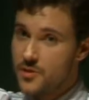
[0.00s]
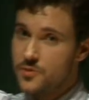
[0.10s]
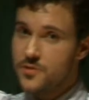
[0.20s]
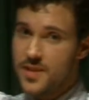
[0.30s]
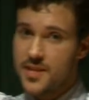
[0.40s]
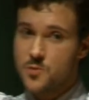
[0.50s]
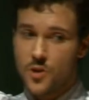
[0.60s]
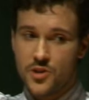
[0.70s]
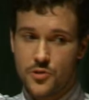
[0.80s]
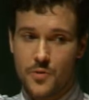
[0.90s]
You'll see there's
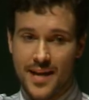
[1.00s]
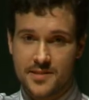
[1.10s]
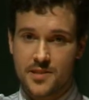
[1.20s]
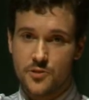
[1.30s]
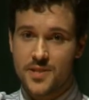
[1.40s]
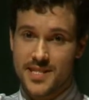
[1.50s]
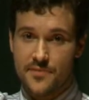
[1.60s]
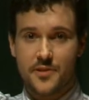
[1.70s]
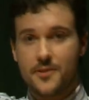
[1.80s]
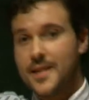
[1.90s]
one or two actually look as
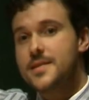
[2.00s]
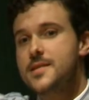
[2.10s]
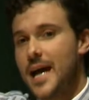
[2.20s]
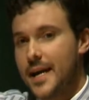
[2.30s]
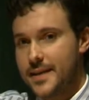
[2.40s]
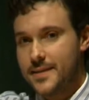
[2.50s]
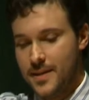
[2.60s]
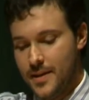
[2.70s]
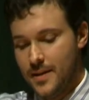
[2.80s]
if they're inside